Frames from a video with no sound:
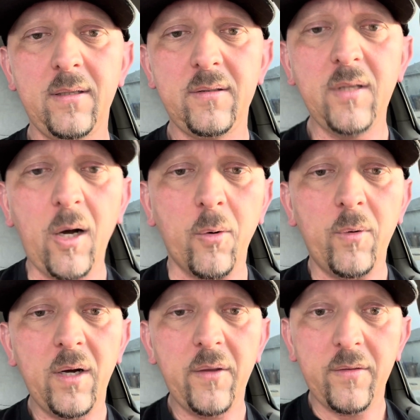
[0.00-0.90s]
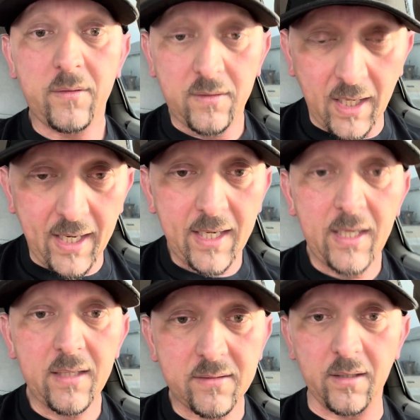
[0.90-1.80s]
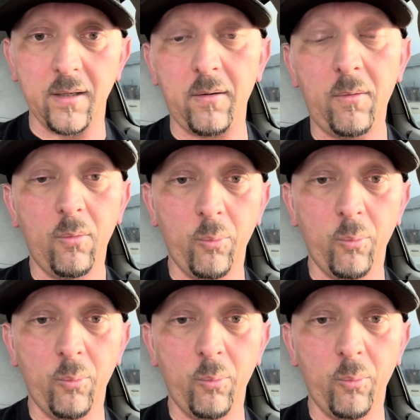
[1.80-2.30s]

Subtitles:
No. They deal